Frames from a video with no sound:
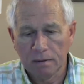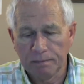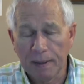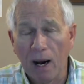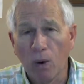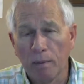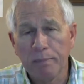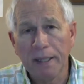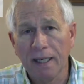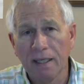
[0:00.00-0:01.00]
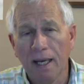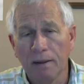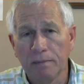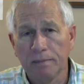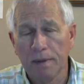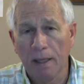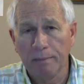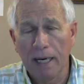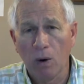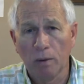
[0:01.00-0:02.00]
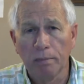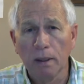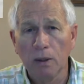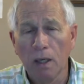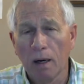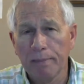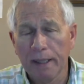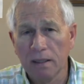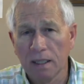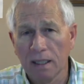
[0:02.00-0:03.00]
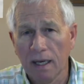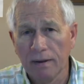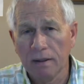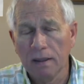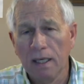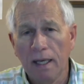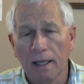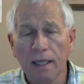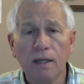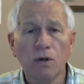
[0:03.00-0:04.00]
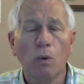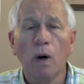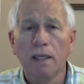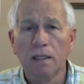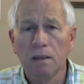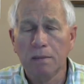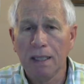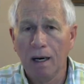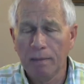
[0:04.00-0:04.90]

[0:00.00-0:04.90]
power pink and power blue are paired together, and either one can be